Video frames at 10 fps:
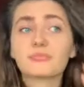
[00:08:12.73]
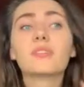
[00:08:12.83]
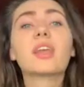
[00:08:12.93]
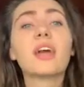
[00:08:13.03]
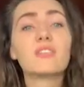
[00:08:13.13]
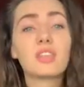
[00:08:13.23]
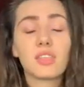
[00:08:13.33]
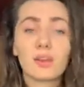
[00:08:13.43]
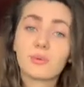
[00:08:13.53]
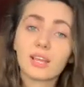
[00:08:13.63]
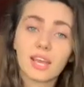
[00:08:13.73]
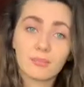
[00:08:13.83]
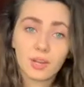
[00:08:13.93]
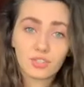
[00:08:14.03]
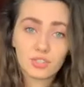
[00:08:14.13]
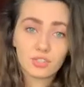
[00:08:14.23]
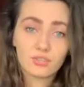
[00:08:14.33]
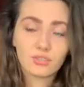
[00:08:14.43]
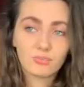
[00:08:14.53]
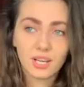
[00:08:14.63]
everything will get better
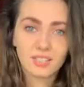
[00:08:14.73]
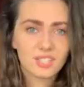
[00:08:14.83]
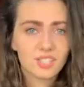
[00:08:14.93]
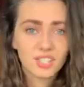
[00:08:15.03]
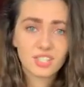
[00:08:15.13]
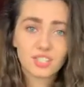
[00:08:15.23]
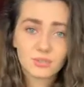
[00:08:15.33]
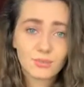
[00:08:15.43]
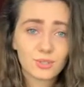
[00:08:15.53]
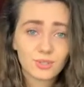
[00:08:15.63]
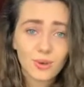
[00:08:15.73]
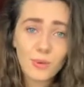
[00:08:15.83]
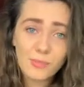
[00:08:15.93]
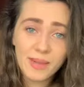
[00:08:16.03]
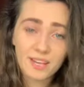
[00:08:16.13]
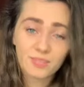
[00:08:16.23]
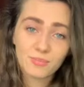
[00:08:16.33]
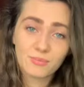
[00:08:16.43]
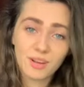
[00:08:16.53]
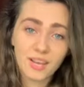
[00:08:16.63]
soon, because I just want to go back
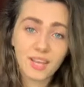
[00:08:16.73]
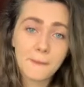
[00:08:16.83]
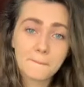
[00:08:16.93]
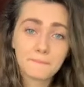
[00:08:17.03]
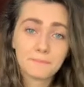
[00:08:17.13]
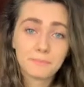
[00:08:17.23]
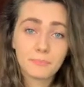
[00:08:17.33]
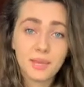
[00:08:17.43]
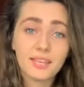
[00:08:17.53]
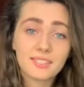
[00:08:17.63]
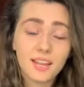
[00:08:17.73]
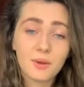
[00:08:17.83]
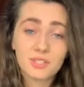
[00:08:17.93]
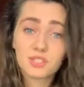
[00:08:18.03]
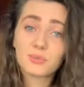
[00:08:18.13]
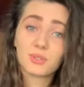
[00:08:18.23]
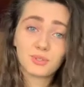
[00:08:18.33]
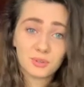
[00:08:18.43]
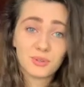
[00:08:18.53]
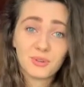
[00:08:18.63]
to my base and I just want
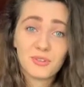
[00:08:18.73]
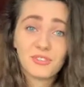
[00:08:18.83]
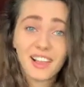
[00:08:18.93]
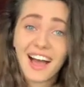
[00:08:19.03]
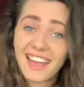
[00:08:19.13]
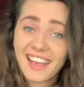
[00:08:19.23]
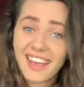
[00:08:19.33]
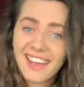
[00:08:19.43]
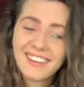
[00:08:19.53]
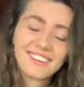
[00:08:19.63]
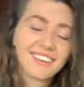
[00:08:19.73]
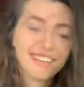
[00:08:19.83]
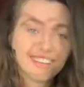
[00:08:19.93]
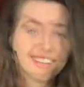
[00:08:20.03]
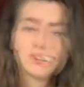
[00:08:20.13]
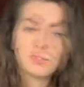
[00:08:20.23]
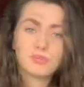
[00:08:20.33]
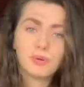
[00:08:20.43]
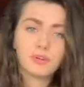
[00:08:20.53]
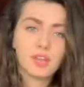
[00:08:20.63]
to fly again. The most
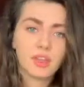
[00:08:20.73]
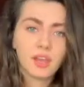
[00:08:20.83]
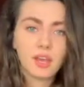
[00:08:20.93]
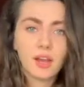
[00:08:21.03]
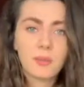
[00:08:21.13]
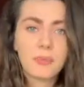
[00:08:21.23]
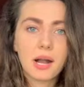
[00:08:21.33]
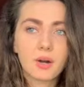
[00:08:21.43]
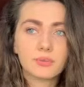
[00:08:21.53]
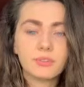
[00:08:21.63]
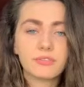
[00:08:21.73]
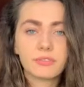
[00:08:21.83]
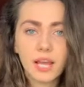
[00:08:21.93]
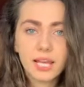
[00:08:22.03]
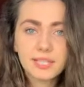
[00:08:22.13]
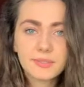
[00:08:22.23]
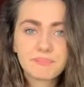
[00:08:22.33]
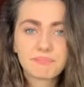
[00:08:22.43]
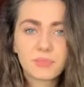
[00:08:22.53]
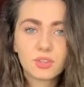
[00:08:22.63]
important thing about the flight,
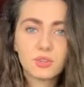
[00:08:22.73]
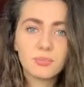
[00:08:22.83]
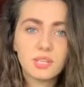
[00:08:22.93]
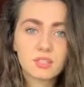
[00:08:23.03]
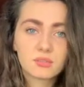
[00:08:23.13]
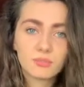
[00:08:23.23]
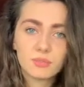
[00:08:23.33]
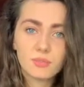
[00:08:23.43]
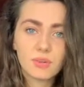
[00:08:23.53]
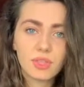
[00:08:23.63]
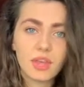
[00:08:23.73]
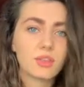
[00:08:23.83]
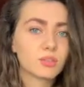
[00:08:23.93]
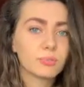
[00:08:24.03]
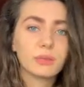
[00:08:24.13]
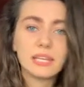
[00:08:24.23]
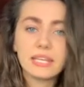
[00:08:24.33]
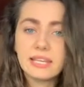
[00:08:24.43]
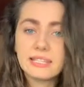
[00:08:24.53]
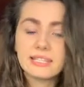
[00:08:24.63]
to be smooth and to be
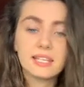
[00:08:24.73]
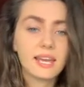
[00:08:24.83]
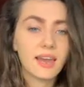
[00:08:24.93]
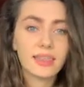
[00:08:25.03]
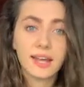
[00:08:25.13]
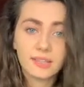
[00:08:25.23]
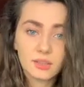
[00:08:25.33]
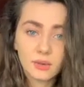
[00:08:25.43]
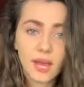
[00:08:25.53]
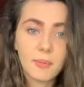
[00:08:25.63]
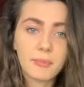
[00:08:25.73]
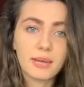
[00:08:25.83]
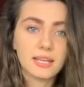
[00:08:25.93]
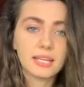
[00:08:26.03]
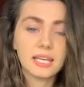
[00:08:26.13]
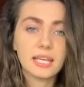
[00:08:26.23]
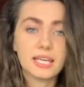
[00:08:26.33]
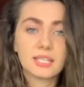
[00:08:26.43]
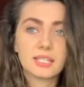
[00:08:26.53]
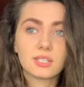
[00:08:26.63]
easy and nothing to happen,
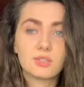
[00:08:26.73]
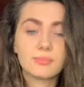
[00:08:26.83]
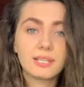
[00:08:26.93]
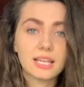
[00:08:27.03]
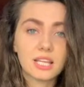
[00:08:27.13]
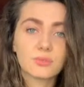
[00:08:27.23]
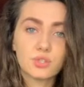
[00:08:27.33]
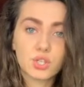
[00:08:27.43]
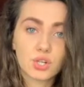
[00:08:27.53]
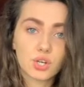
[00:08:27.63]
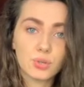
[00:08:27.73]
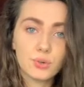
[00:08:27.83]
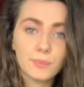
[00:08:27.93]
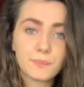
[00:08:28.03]
is to be nice with your crew,